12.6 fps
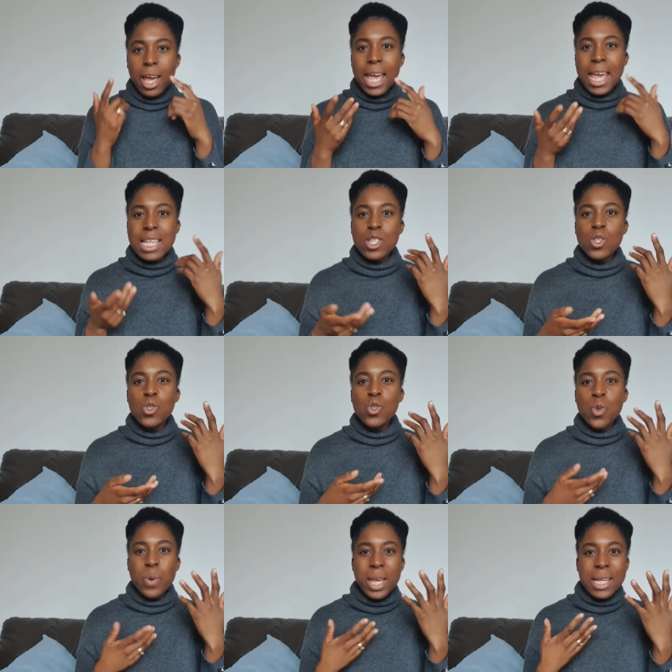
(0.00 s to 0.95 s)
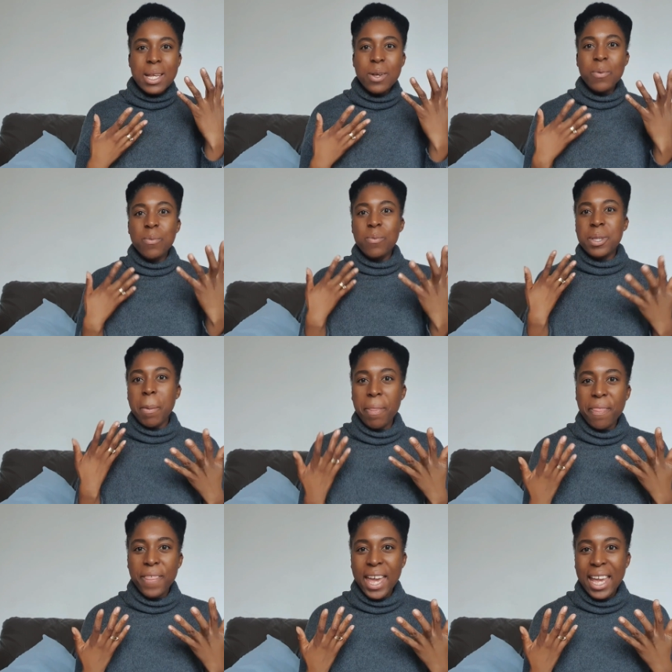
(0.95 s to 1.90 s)
It's doing
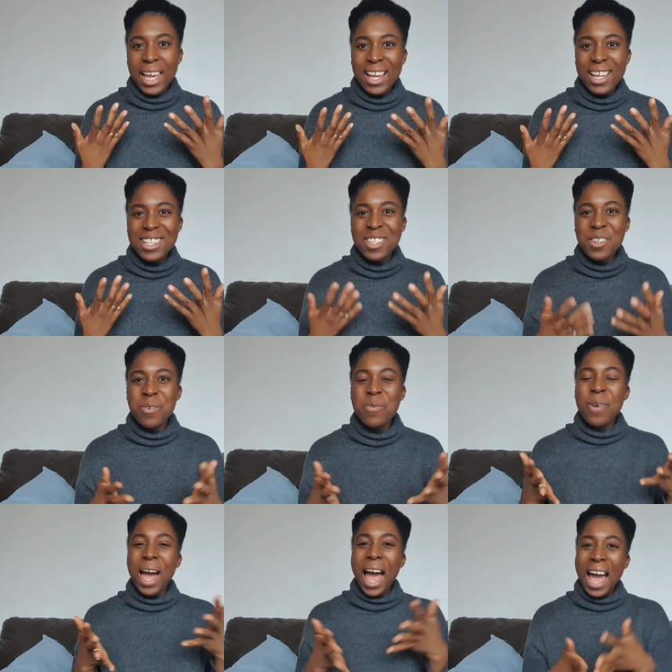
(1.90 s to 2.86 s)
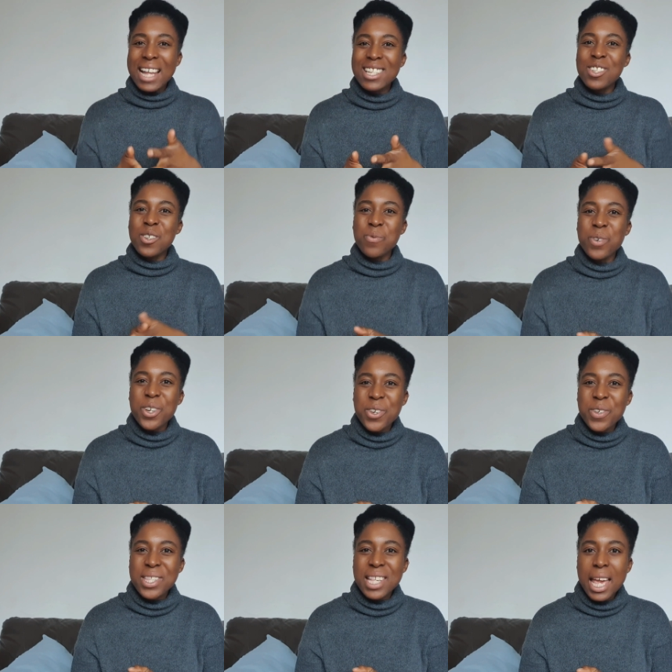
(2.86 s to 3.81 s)
something to add to what
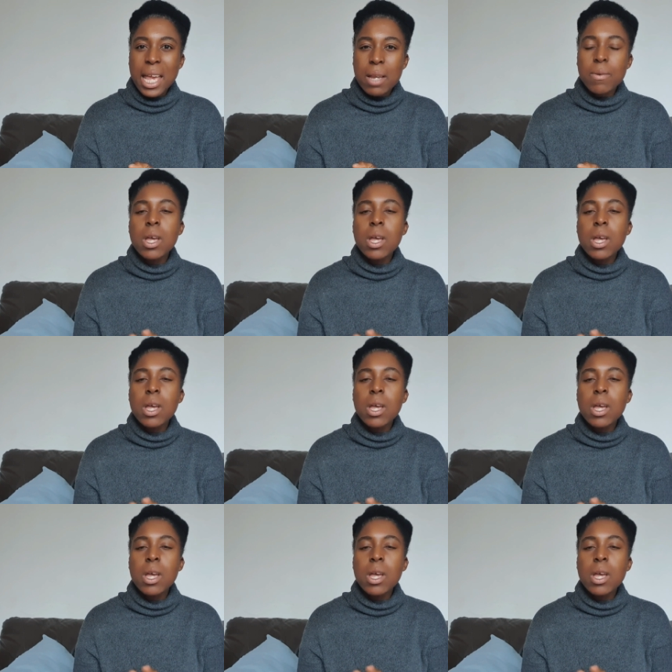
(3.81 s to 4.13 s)
you're saying.